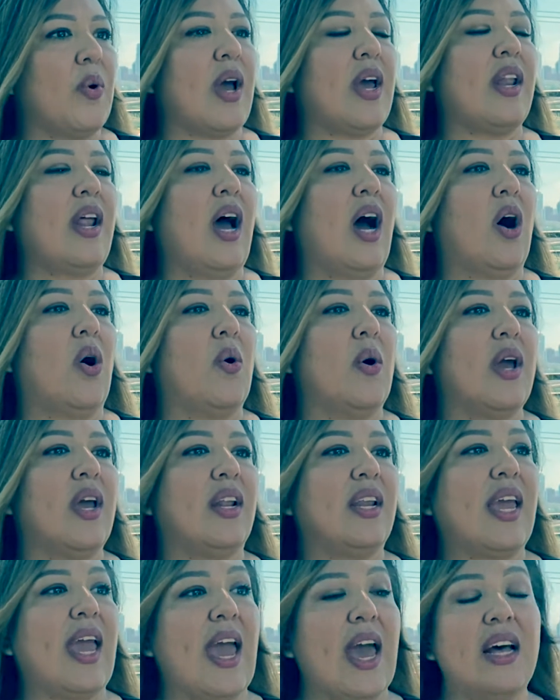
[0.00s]
and how
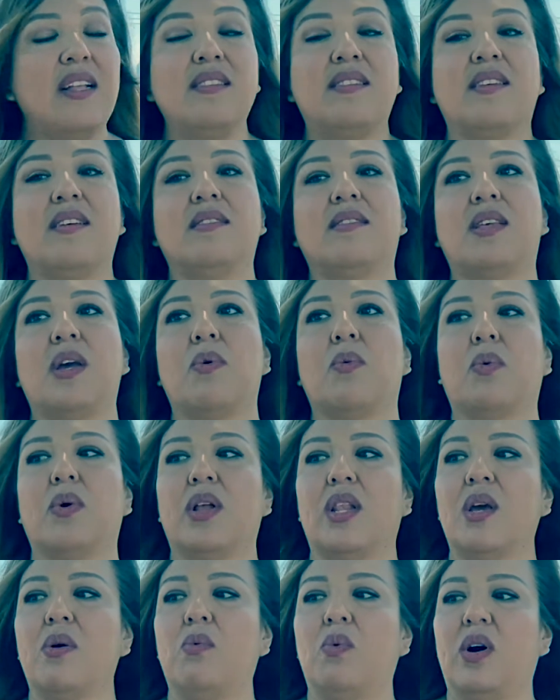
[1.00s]
in Kansas there
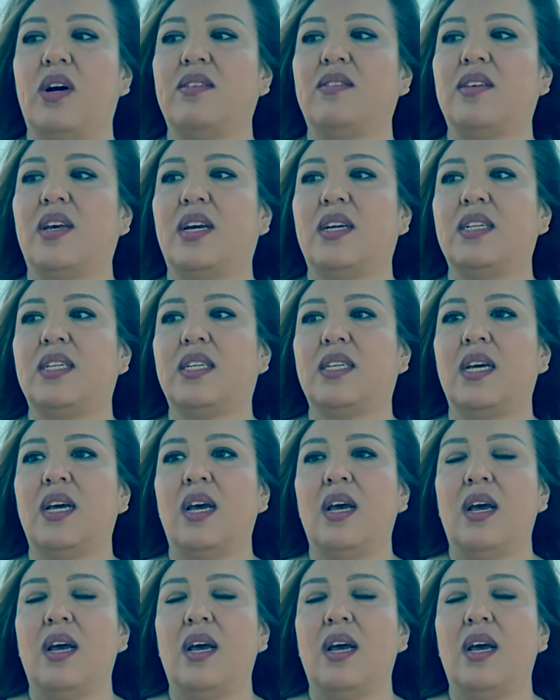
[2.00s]
really wasn't